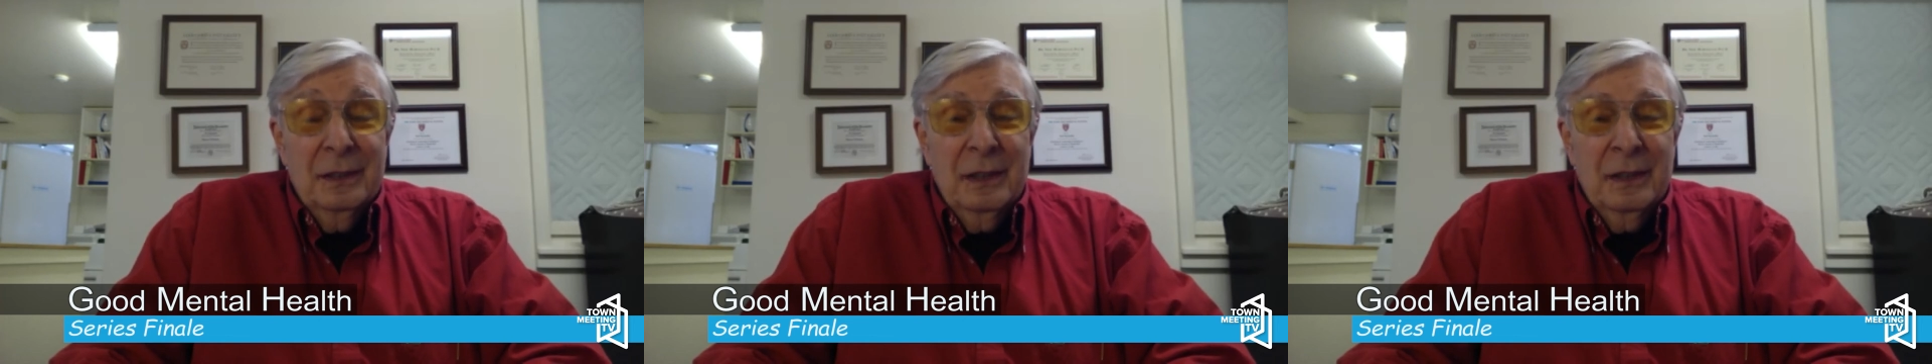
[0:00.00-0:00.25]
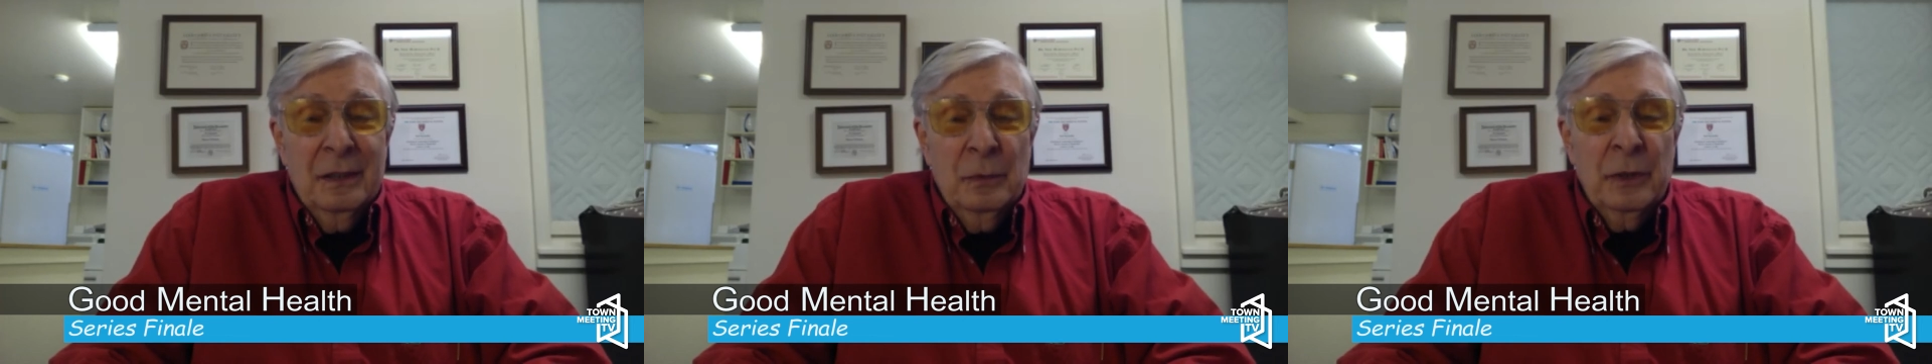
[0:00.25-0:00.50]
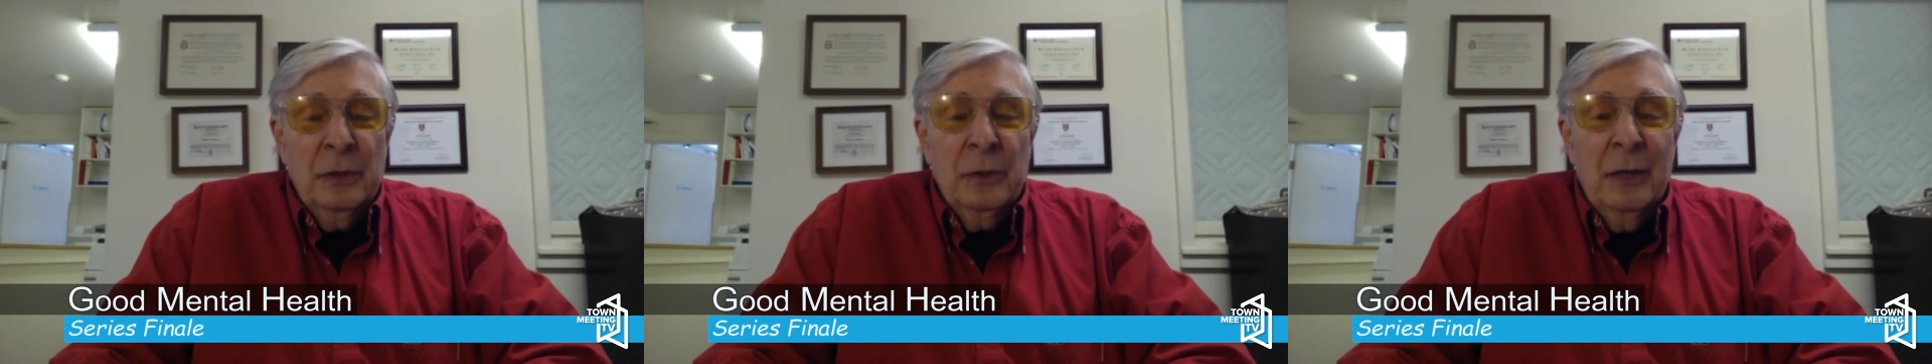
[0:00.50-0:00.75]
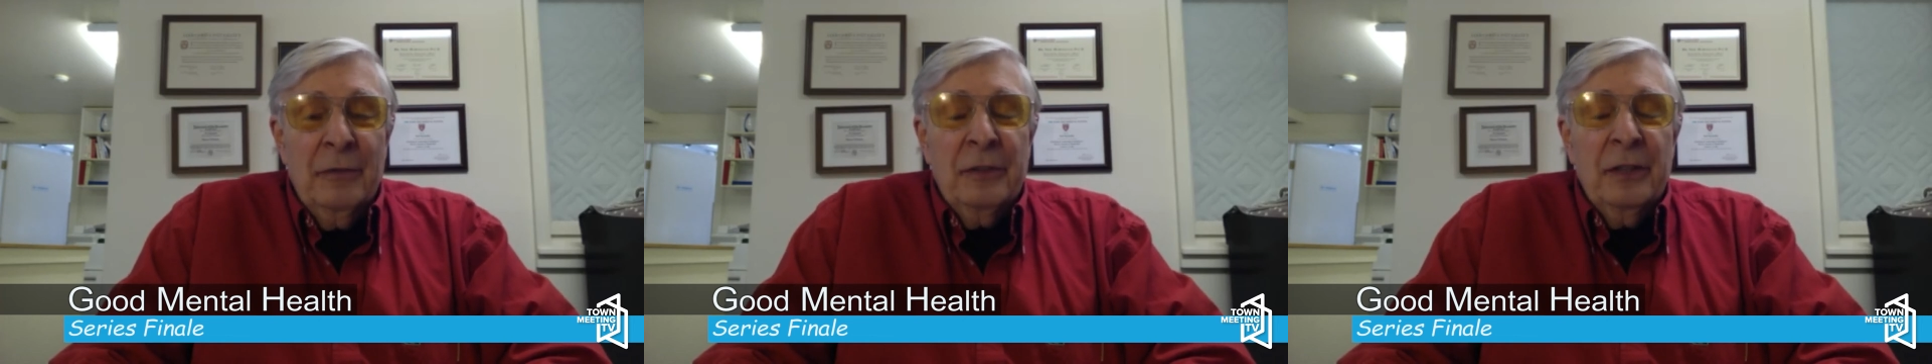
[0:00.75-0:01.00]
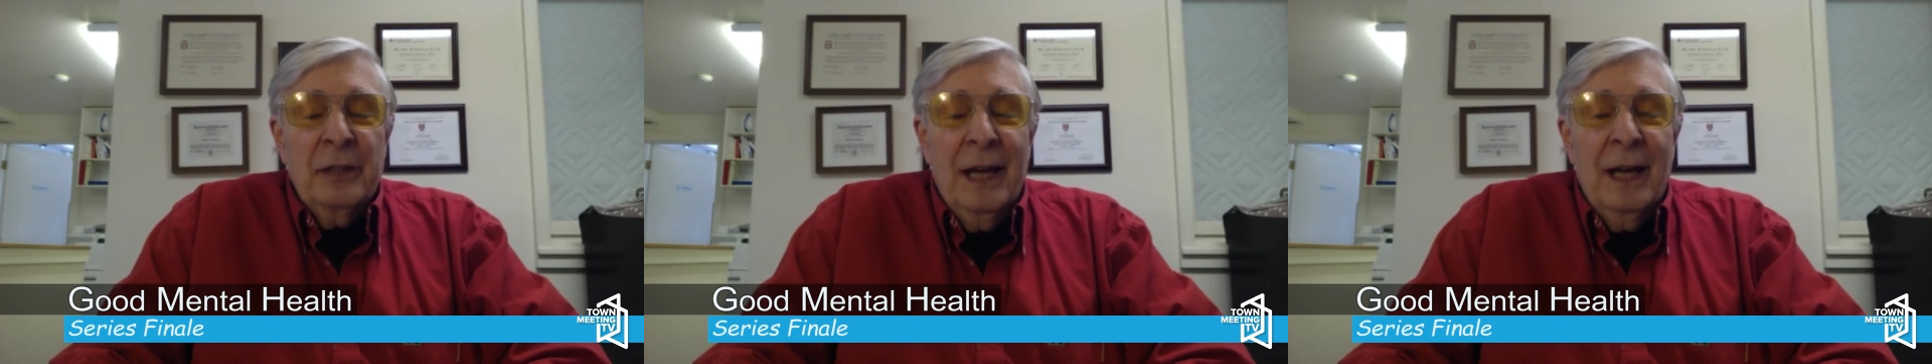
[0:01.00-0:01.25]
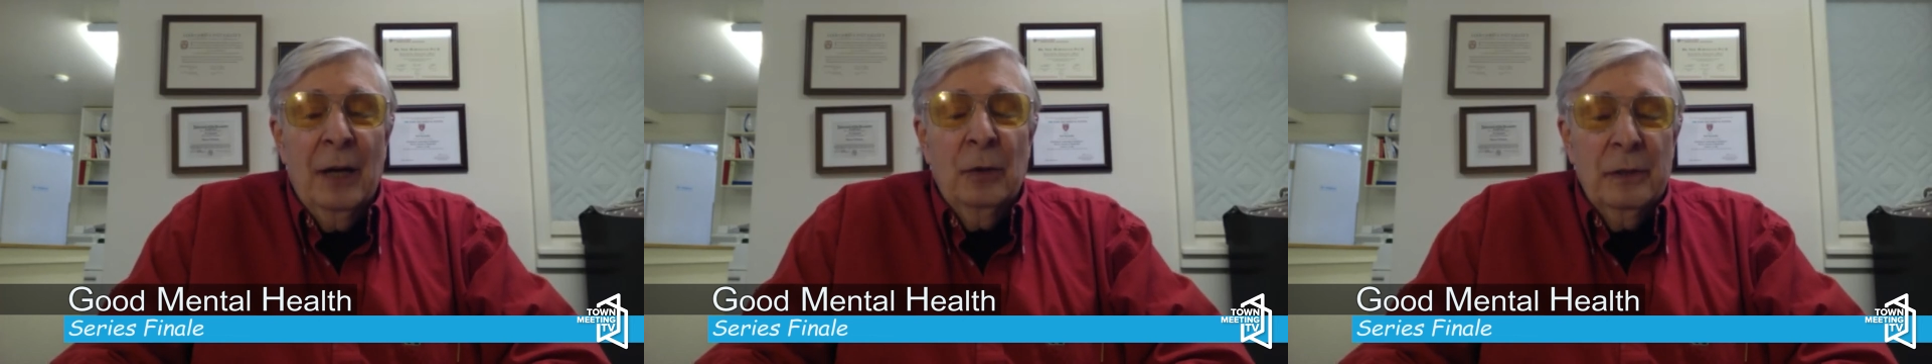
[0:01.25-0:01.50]
uh, when you have the
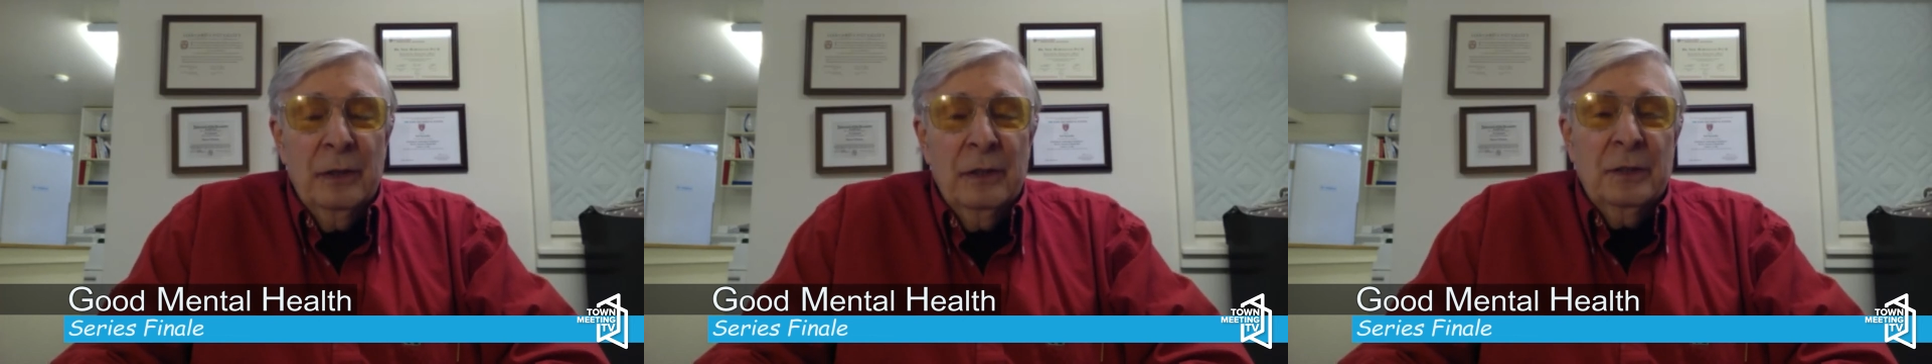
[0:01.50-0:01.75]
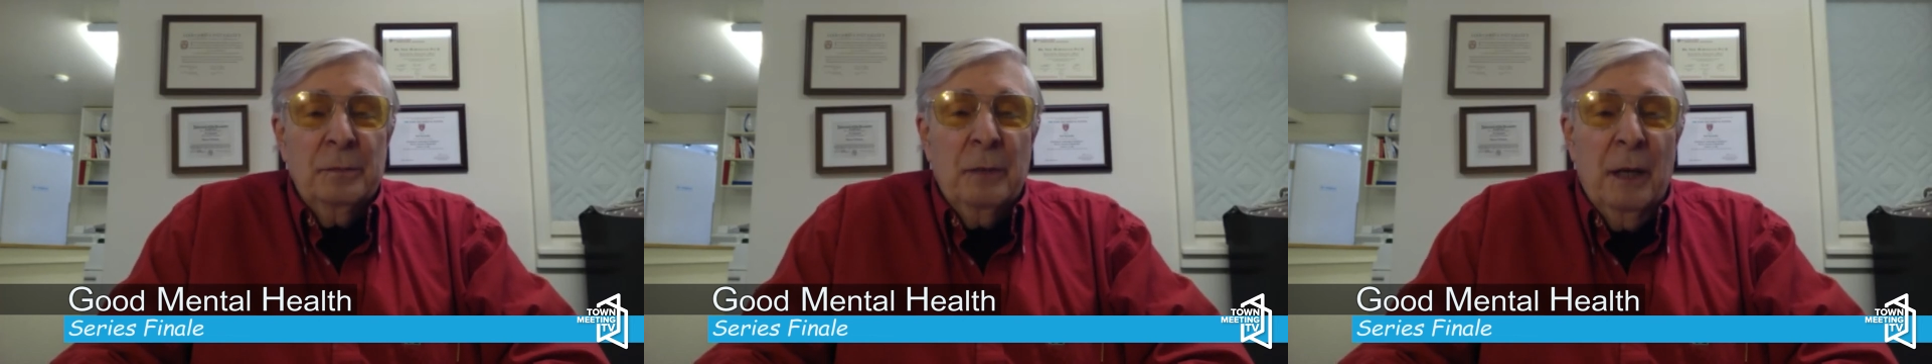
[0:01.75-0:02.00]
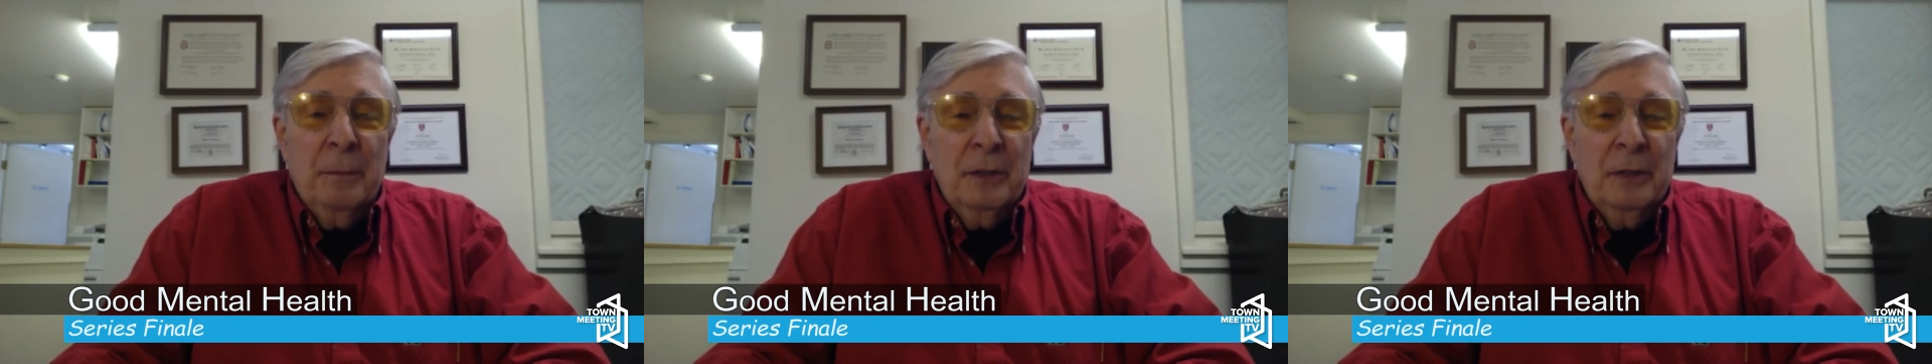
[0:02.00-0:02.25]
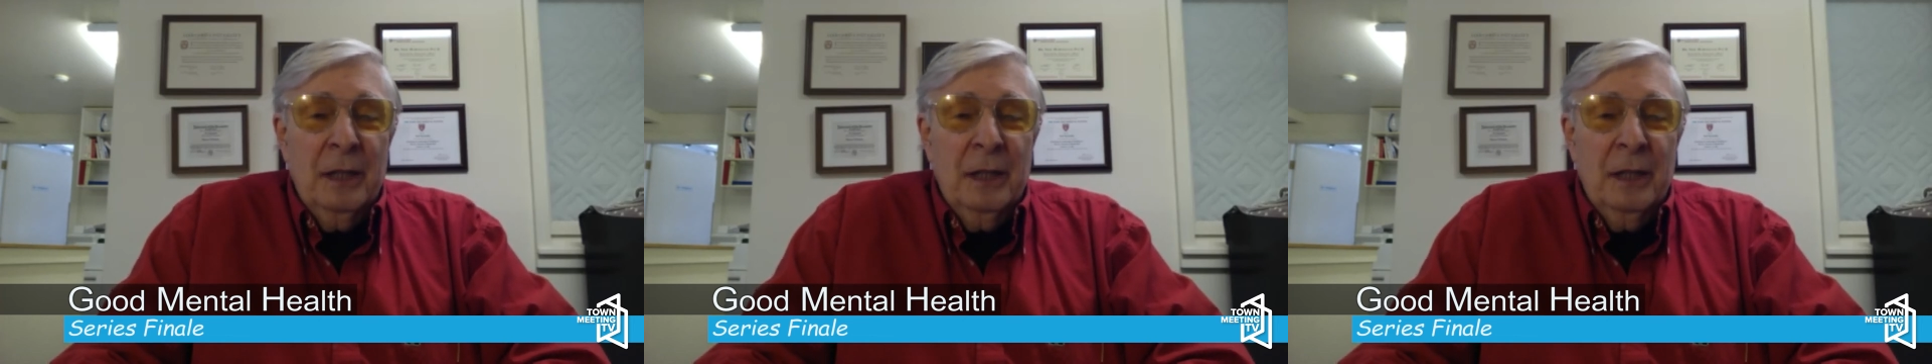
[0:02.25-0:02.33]
now in its proper